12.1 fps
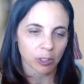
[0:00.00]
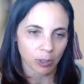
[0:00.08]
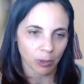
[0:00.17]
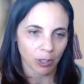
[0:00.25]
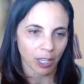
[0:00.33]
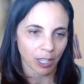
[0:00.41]
and
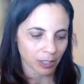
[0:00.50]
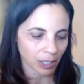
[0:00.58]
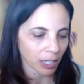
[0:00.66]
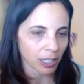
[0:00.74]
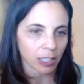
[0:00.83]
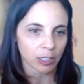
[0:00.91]
so the
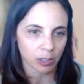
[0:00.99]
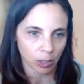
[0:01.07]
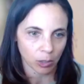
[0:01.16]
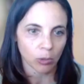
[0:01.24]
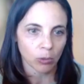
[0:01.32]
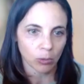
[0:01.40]
anxiety is
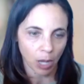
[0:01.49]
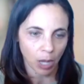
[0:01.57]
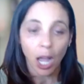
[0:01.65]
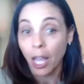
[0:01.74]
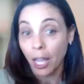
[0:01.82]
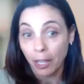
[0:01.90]
so
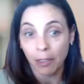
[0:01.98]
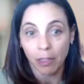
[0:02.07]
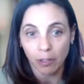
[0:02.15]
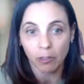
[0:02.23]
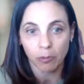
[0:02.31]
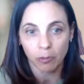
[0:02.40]
high,
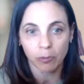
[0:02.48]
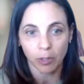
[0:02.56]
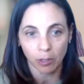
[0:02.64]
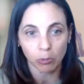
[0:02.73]
they've